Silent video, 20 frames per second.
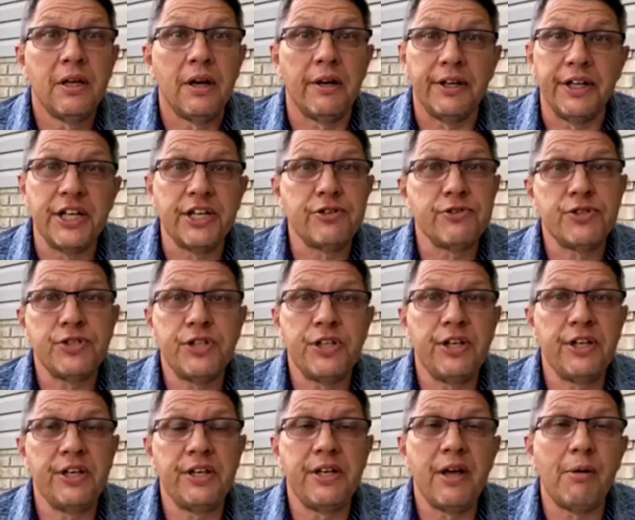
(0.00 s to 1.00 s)
Are you
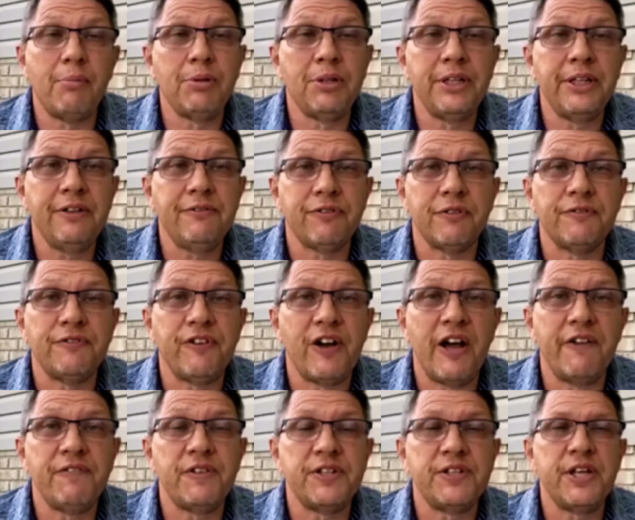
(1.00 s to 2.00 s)
interested in doubling from
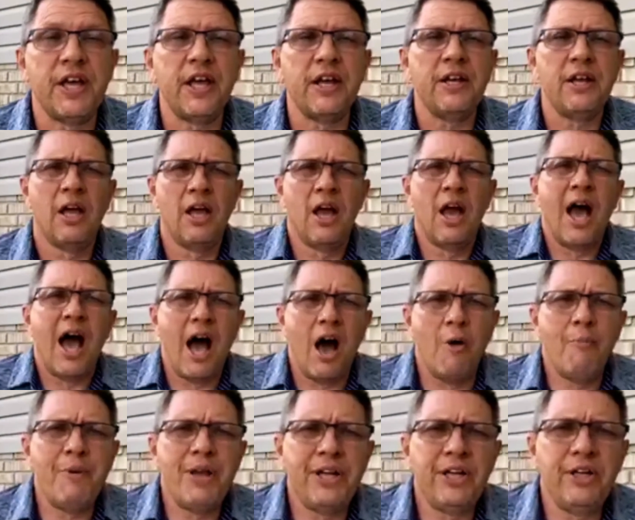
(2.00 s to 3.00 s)
5 to 10?
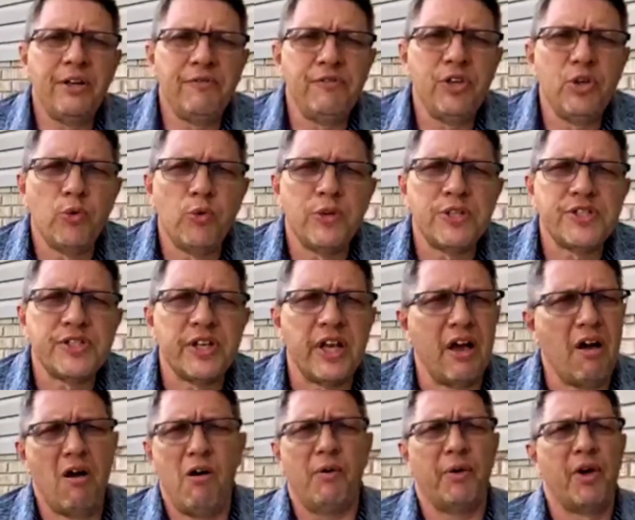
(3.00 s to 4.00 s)
How many of you would
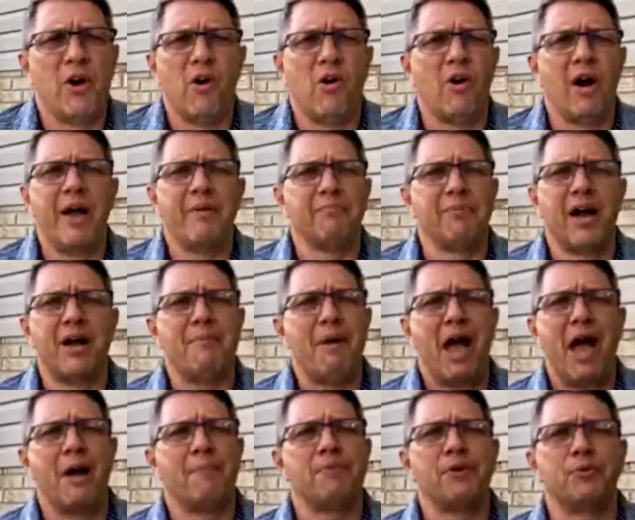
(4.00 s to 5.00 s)
say, oh, no, I'm
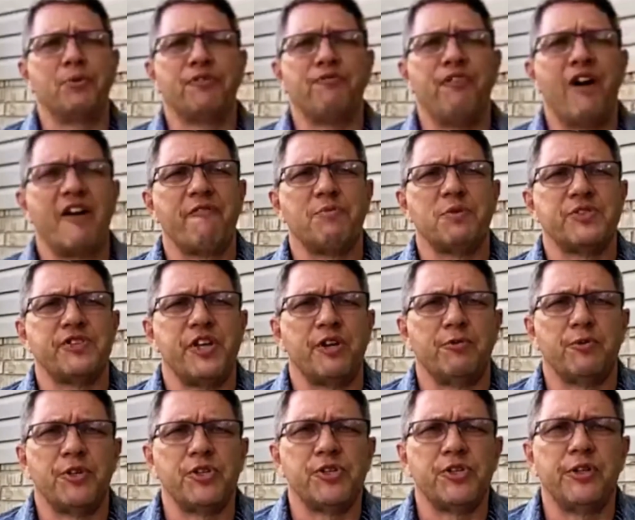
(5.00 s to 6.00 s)
happy with 5%
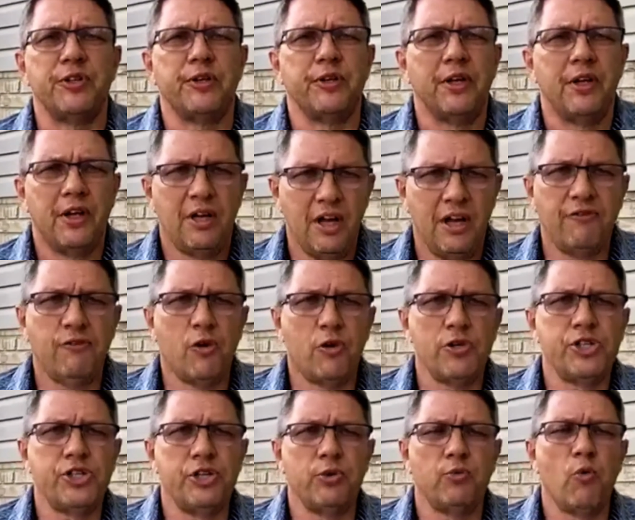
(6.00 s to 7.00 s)
return? Of
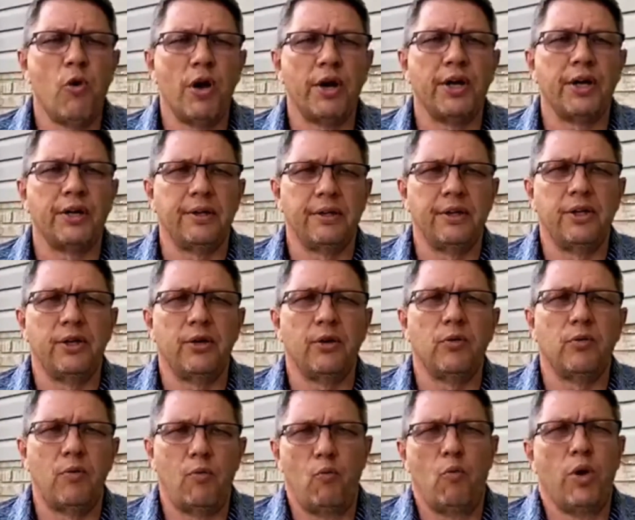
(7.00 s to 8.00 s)
course you'd want to, you
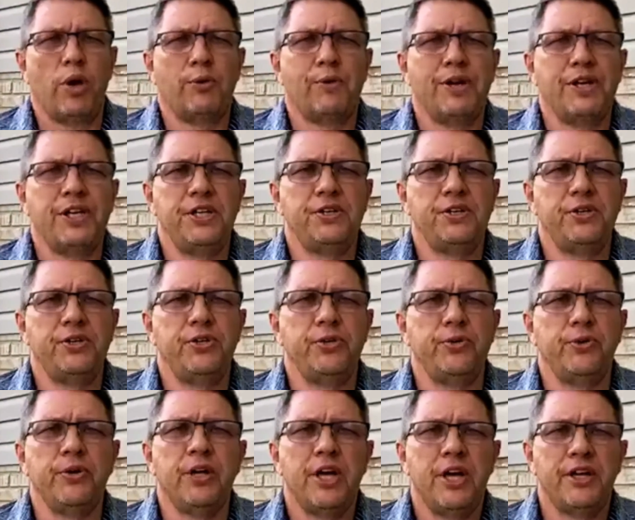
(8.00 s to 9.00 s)
know, what do I need to
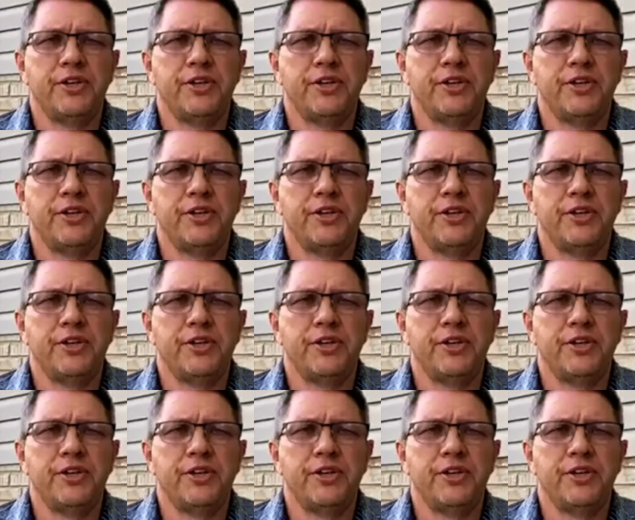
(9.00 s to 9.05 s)
do